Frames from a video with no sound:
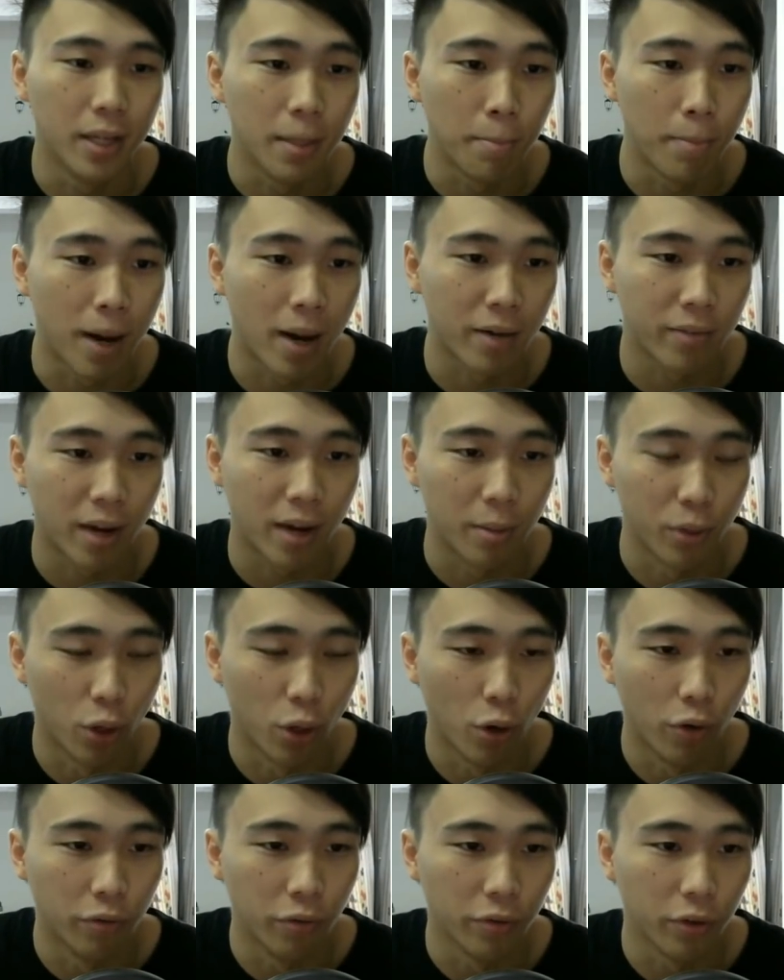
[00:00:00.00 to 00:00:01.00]
buff up your
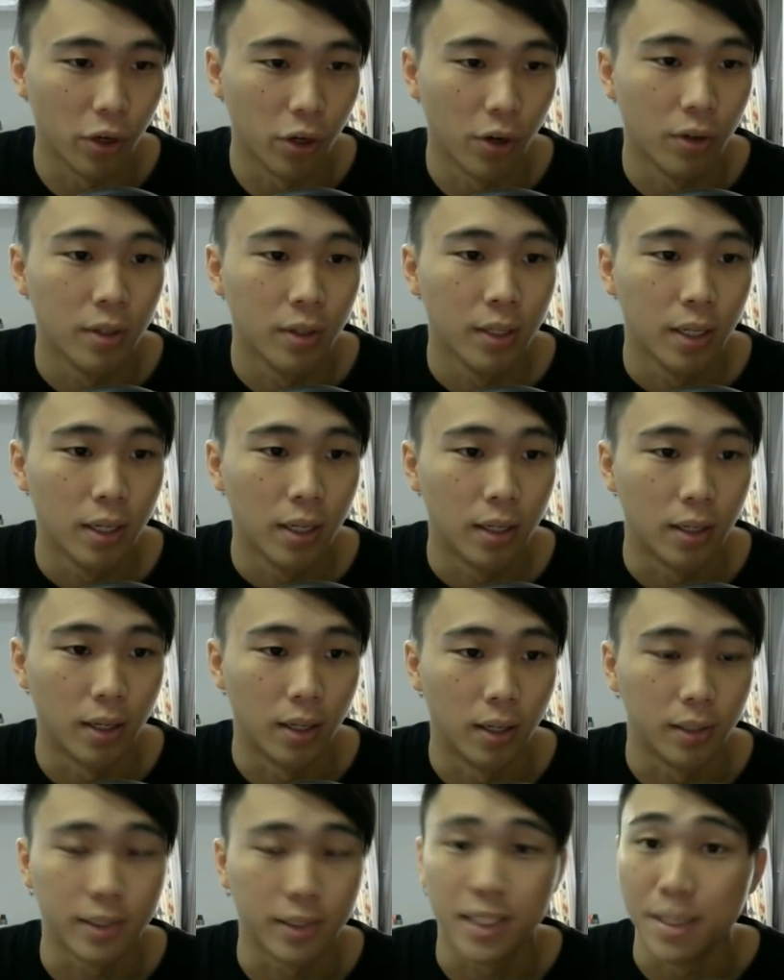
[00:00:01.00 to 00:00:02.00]
overall
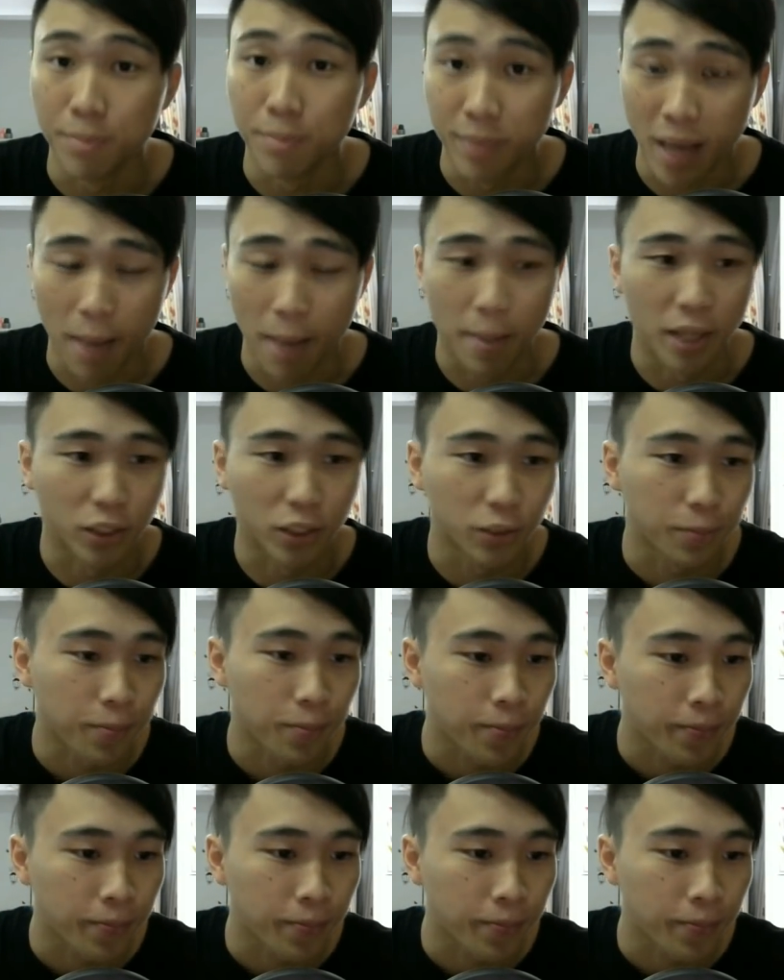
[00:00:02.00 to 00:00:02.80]
team damage.